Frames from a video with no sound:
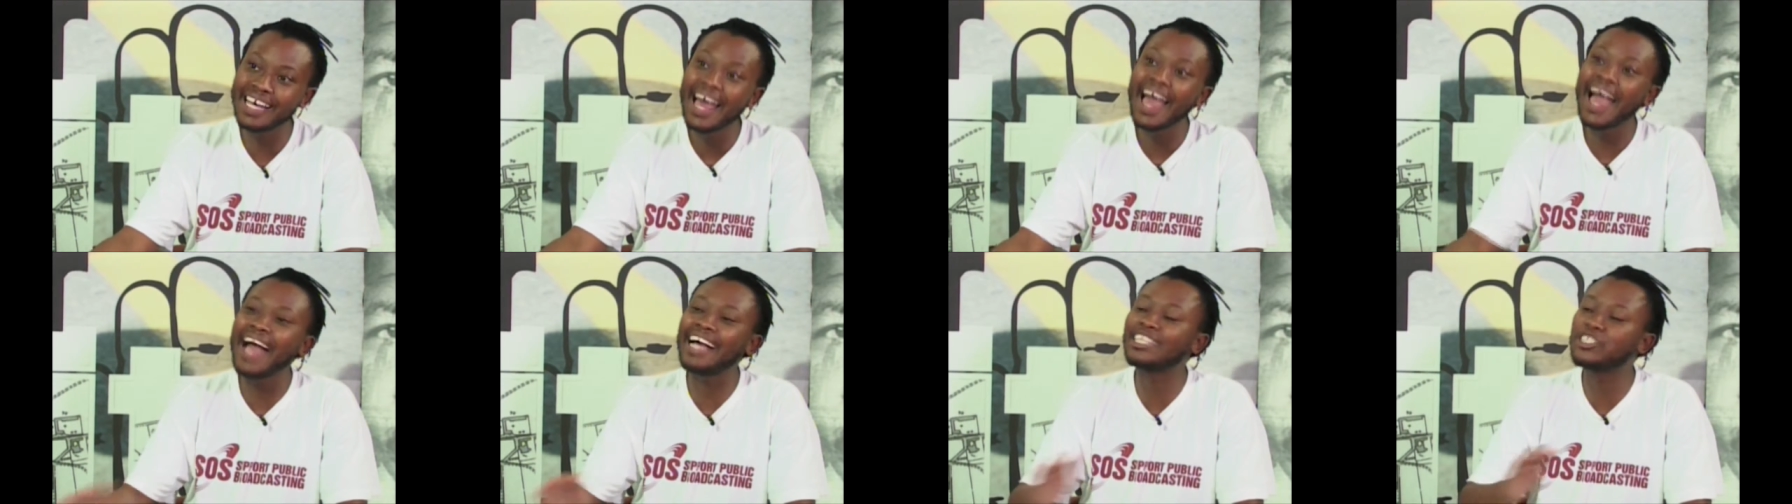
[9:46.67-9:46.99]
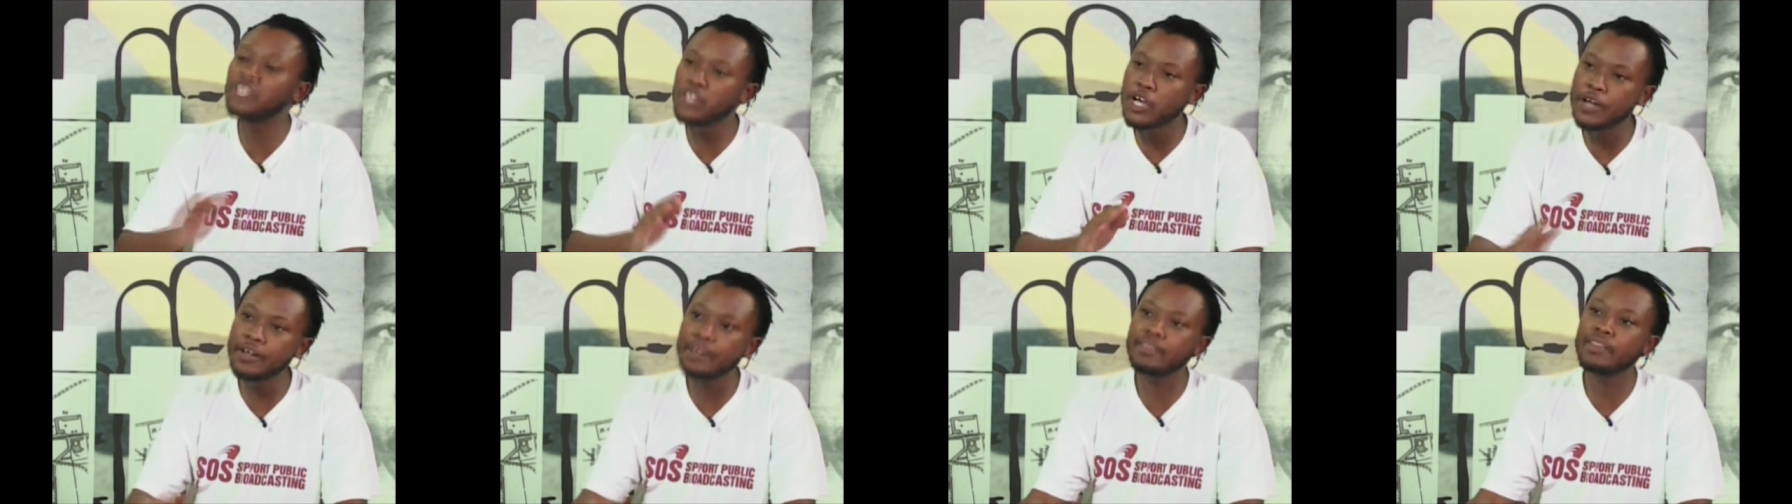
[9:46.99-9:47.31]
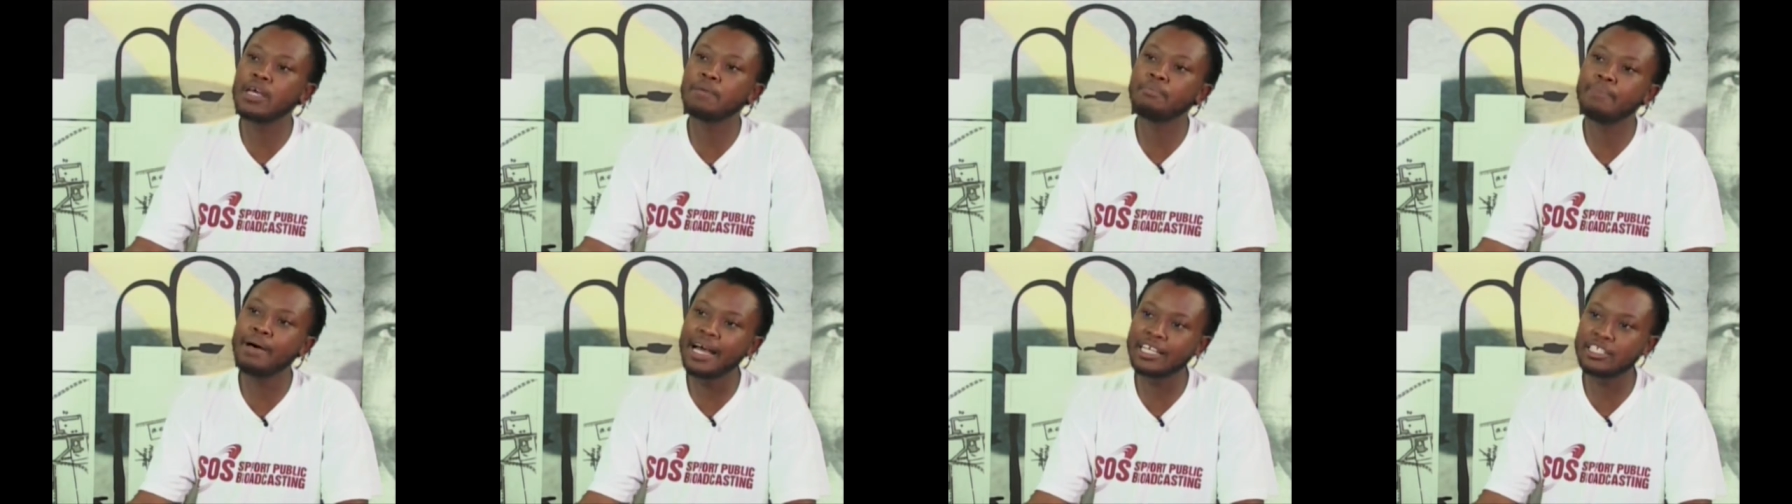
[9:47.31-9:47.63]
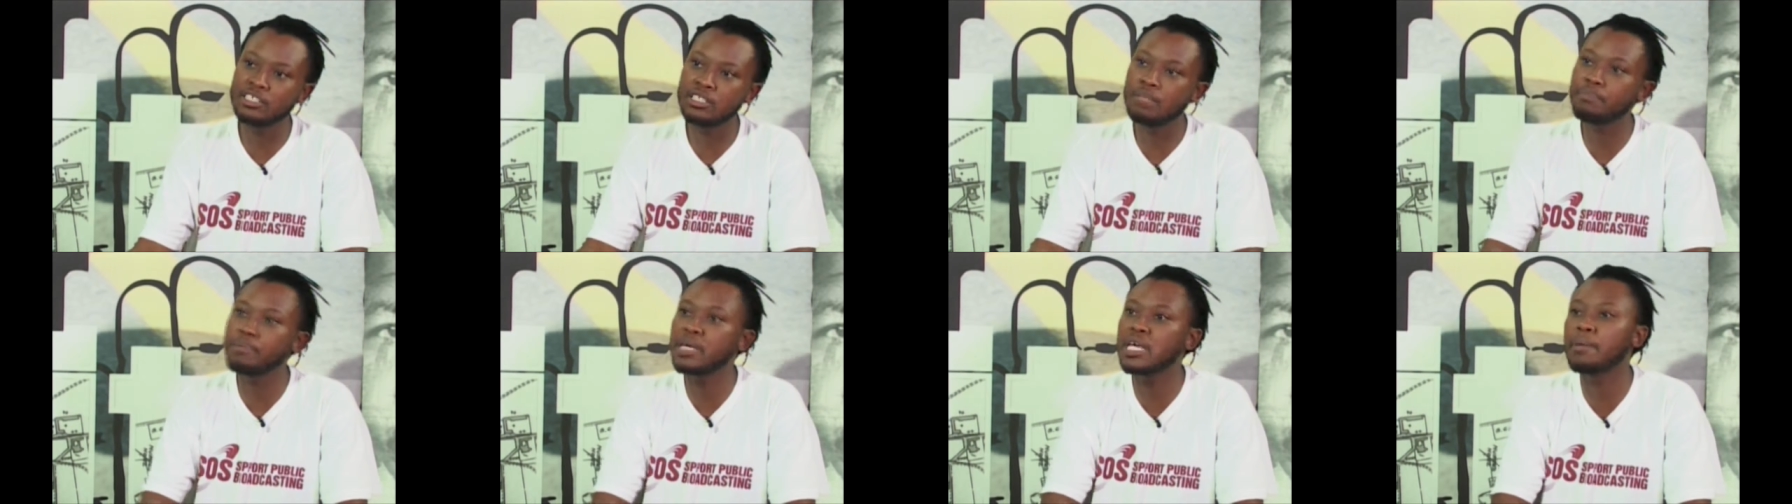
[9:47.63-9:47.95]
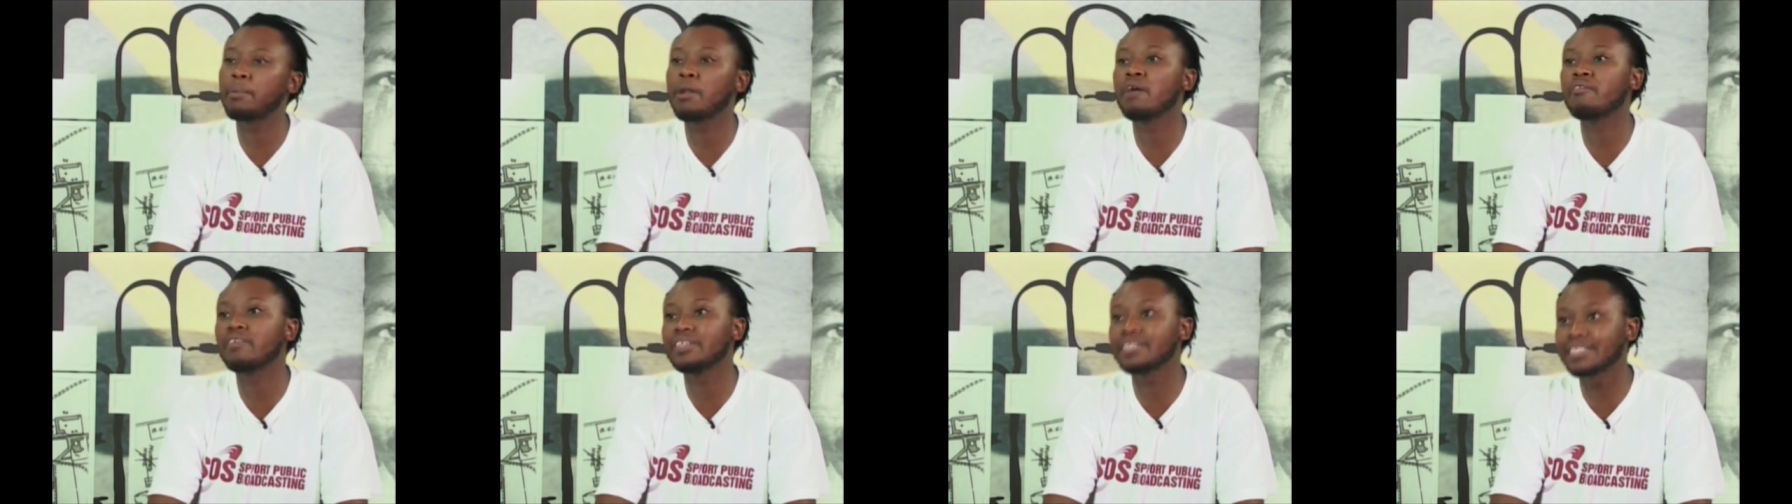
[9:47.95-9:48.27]
and turning their backs on the
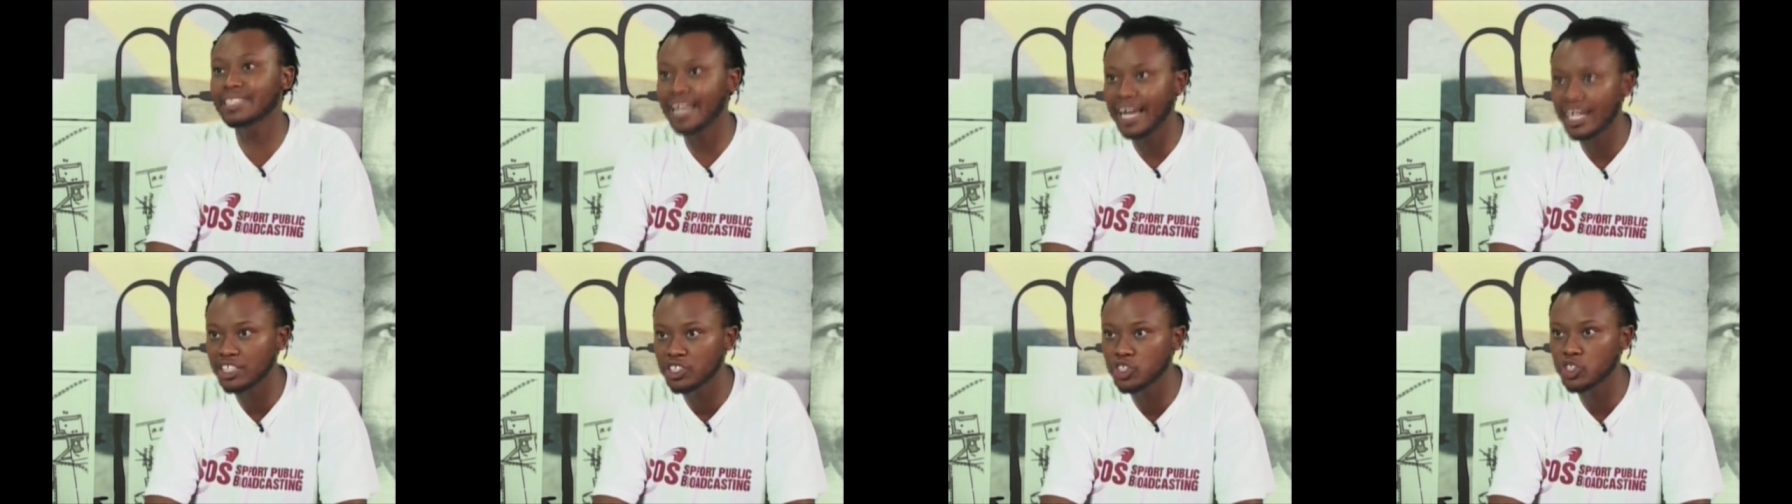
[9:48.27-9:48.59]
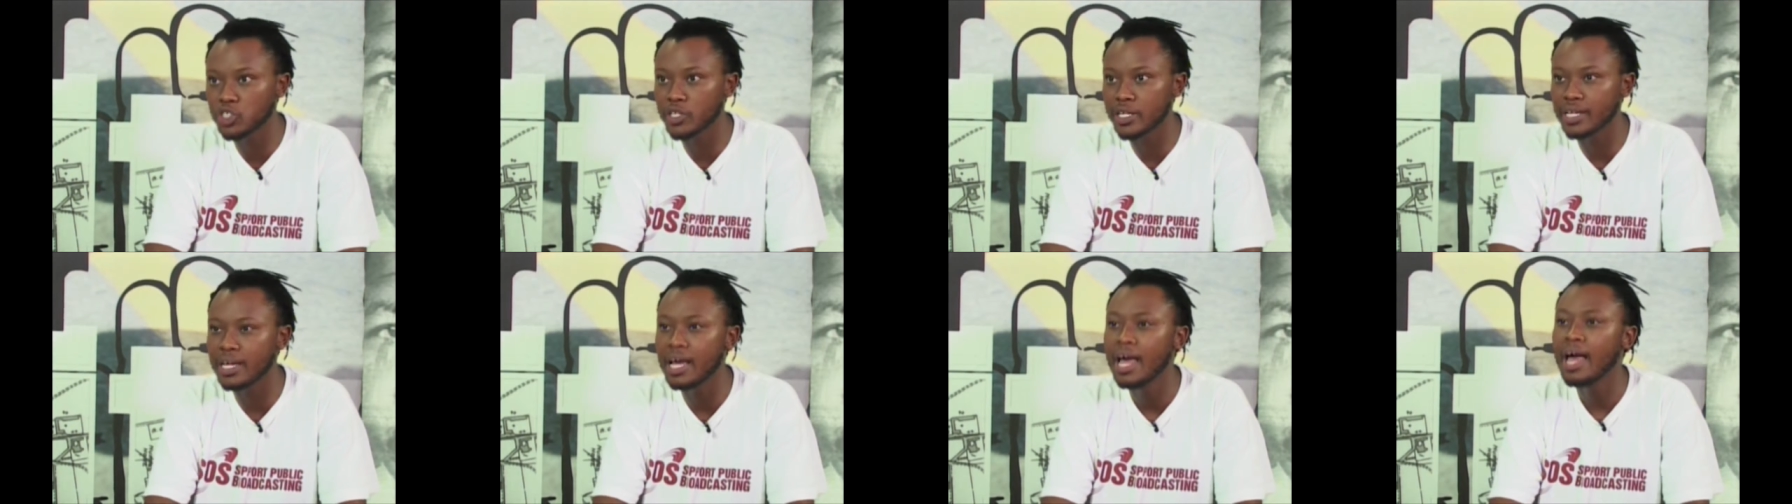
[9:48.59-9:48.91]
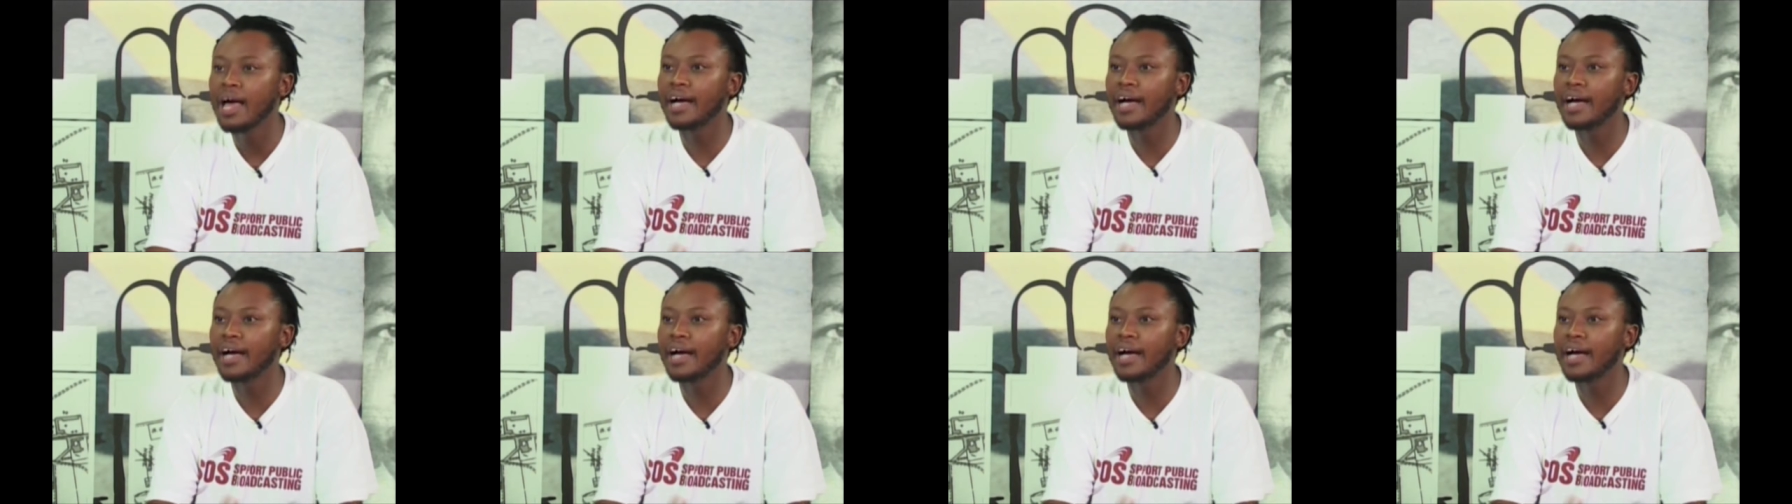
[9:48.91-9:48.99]
people of this country